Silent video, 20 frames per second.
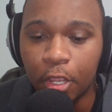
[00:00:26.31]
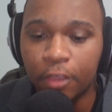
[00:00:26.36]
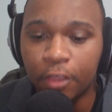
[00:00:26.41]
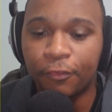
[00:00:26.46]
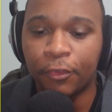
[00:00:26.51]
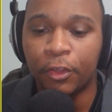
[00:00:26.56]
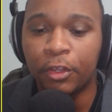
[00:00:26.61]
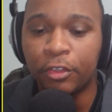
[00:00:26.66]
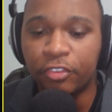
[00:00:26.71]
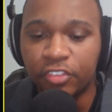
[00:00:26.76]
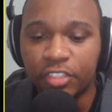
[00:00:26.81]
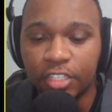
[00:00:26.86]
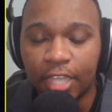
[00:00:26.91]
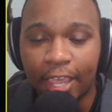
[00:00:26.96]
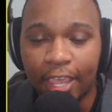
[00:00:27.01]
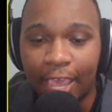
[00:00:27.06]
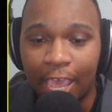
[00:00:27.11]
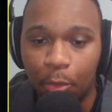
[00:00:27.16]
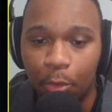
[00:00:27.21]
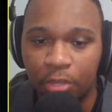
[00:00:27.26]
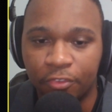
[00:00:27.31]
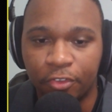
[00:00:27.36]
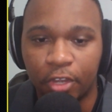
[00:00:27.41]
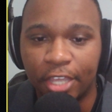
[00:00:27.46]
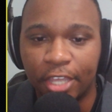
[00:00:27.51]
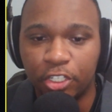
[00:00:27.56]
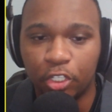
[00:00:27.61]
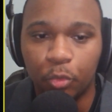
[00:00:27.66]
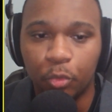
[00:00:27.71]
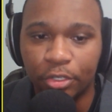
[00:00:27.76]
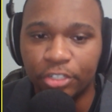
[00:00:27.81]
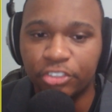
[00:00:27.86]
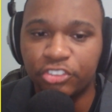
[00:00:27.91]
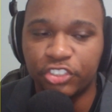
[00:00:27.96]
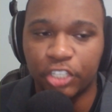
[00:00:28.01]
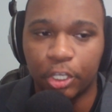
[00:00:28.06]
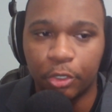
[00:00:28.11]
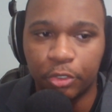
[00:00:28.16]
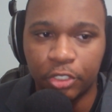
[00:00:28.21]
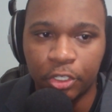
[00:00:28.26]
First, however, I do want to
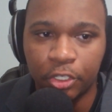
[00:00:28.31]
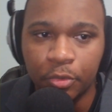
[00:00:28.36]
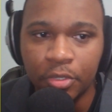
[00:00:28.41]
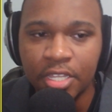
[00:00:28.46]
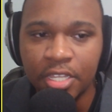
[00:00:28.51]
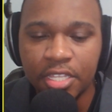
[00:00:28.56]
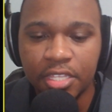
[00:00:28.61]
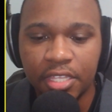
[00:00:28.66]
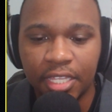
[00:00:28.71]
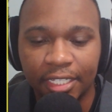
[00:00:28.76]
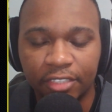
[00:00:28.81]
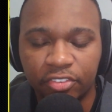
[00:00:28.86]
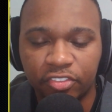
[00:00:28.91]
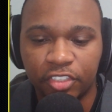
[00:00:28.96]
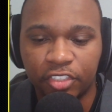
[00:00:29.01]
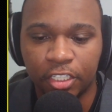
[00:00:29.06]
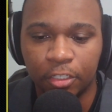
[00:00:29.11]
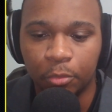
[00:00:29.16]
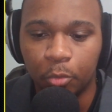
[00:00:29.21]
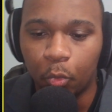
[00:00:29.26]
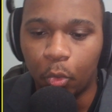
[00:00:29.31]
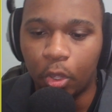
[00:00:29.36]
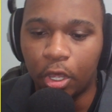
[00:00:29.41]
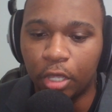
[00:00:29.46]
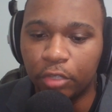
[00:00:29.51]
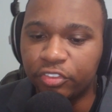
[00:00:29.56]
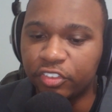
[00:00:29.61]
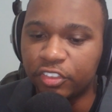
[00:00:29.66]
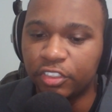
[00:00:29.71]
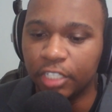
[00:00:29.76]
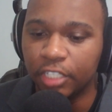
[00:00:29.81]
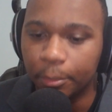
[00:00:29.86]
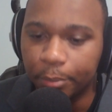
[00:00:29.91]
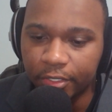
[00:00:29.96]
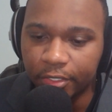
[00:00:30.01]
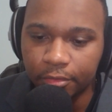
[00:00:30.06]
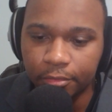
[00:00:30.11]
show you this Tim Walz clip.